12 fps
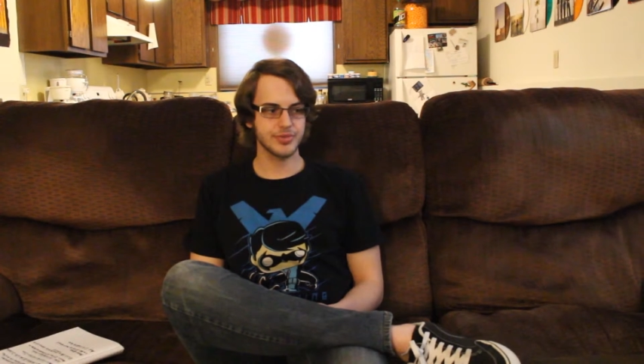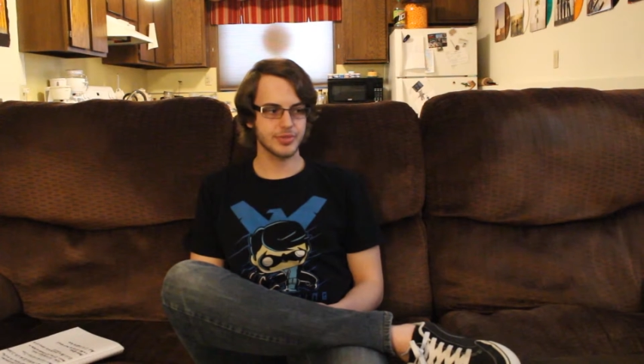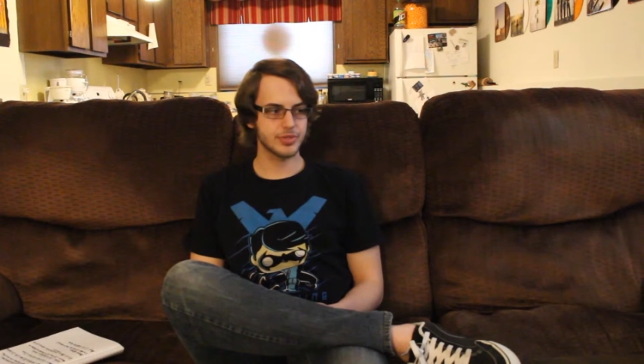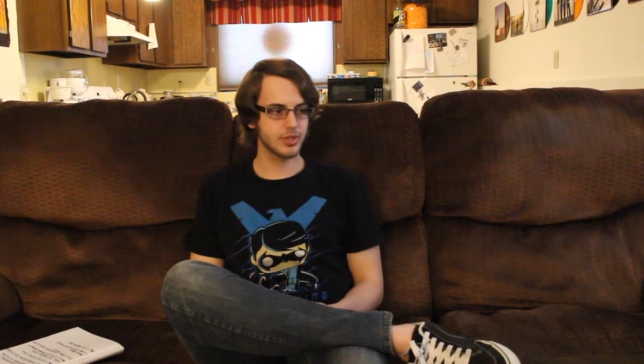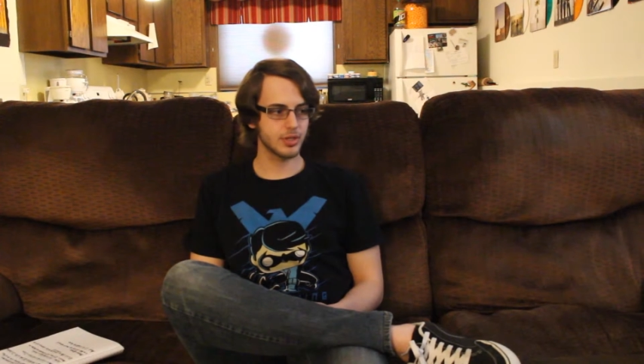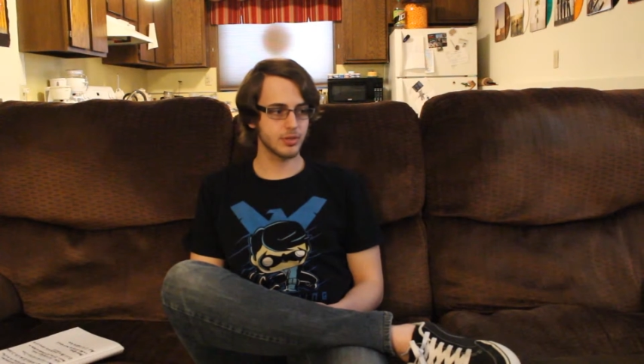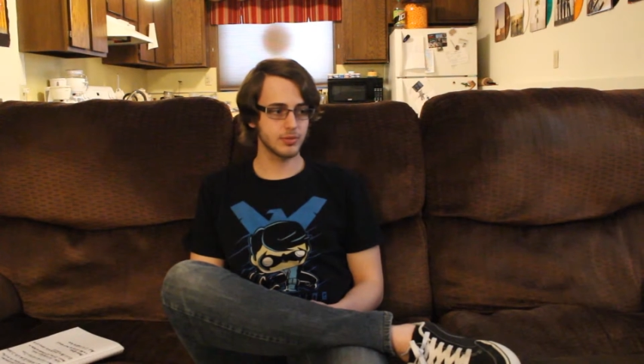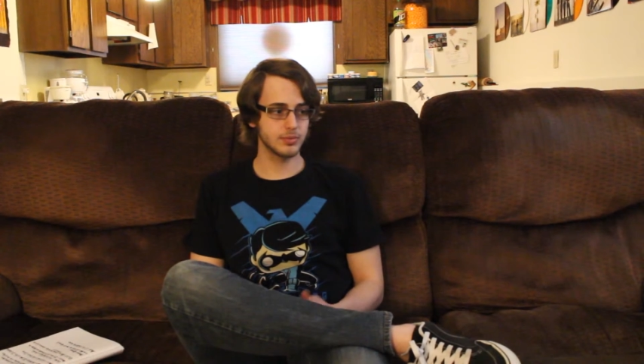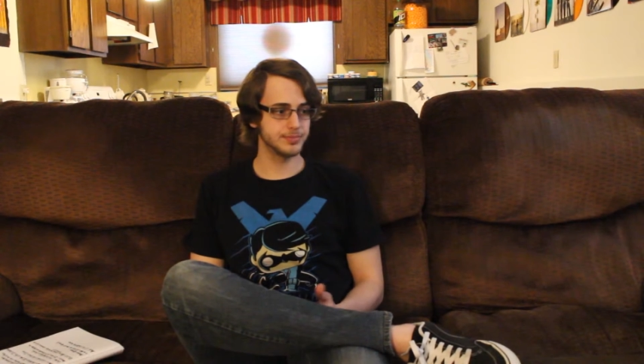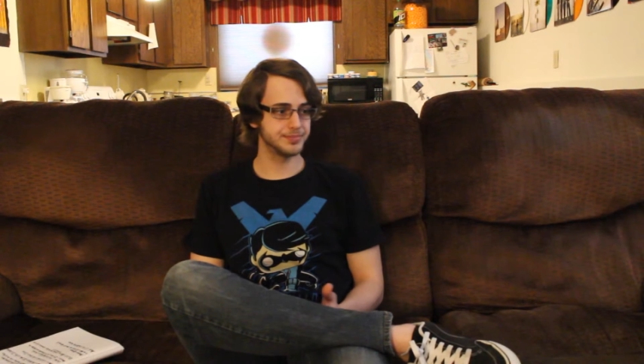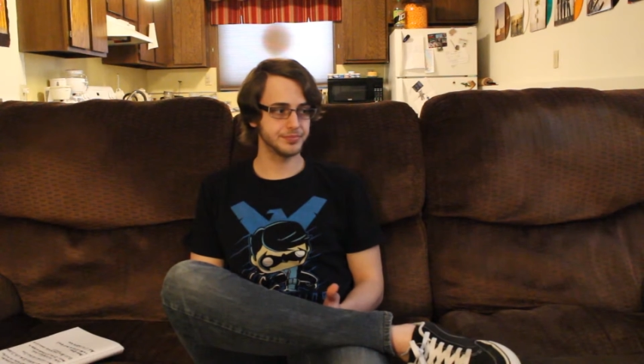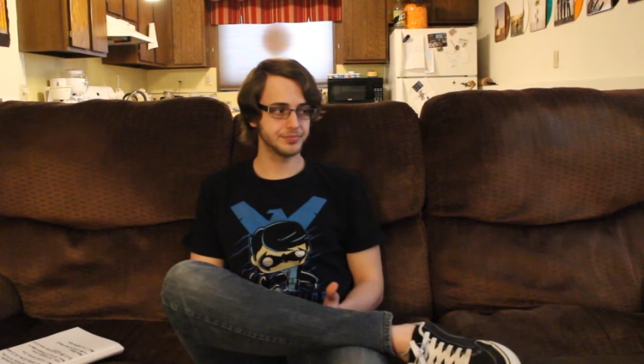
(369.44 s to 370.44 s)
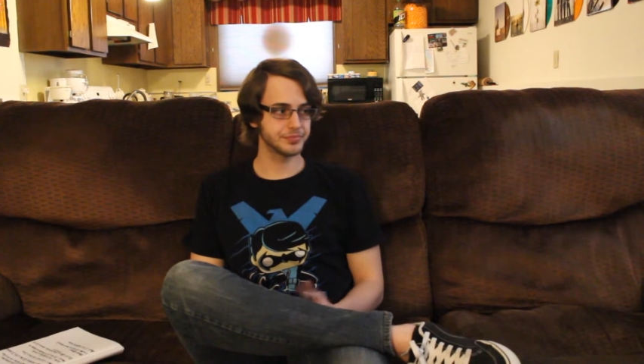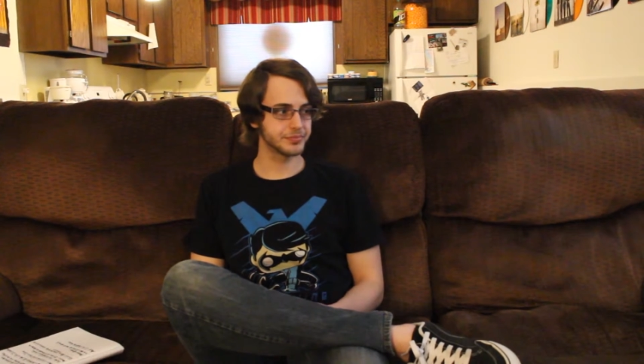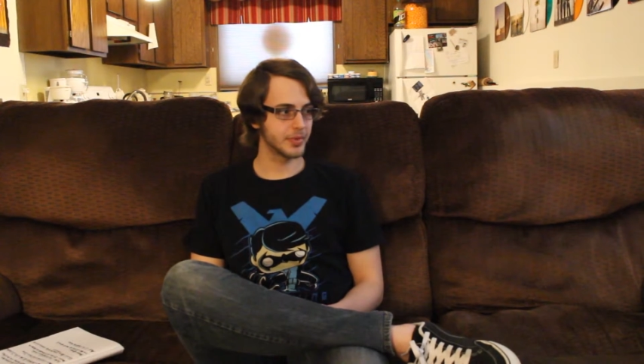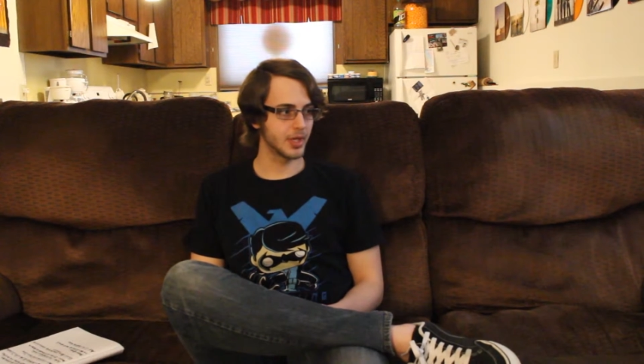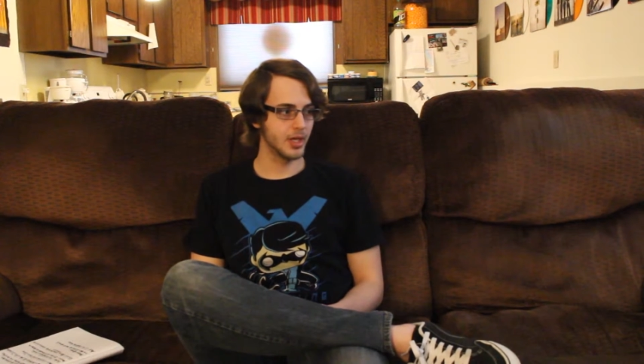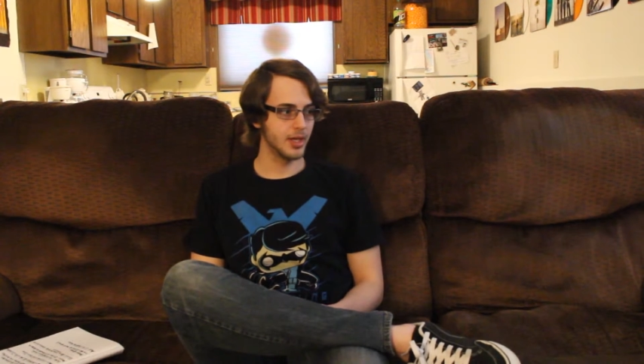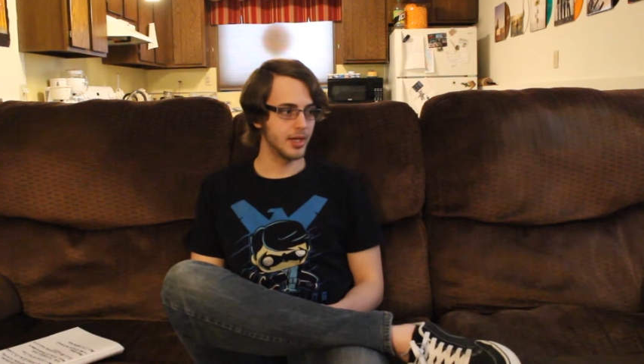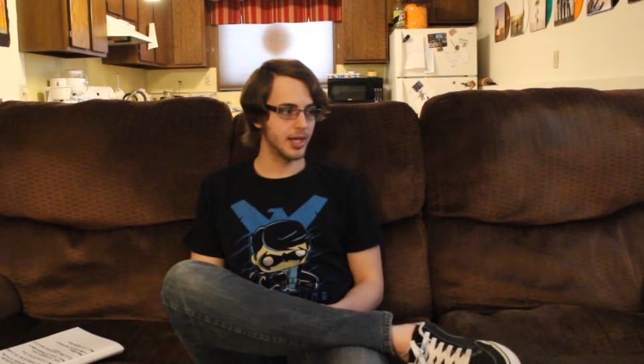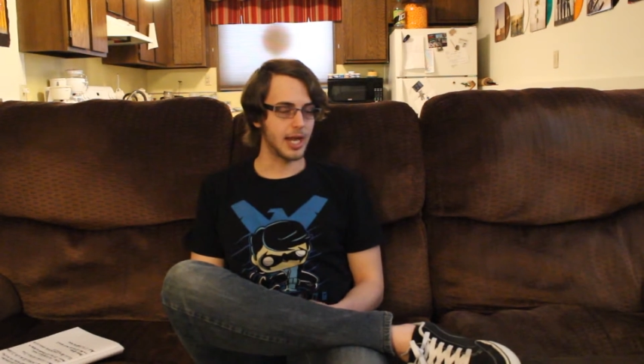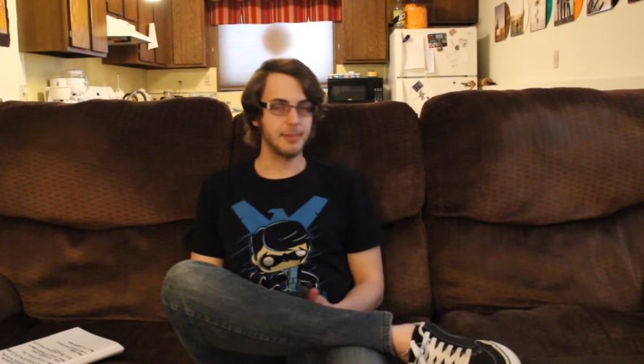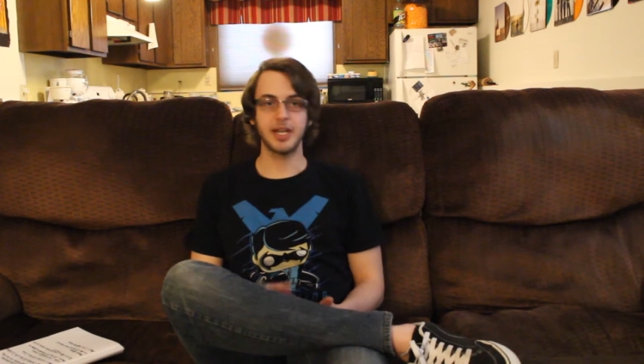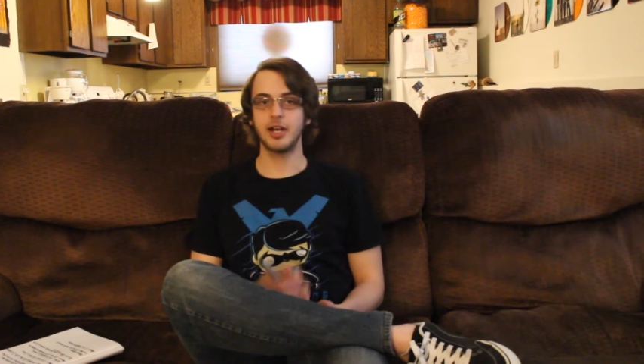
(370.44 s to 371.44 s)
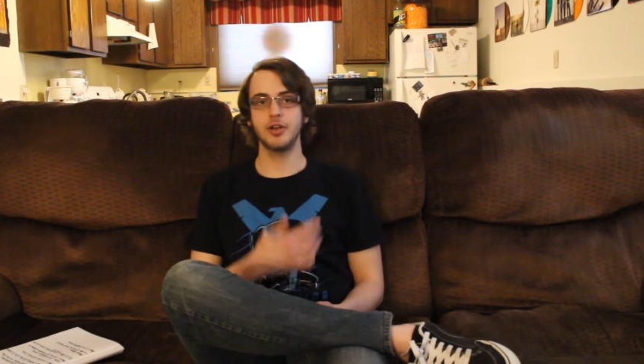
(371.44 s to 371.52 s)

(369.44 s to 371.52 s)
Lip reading: So, I mean,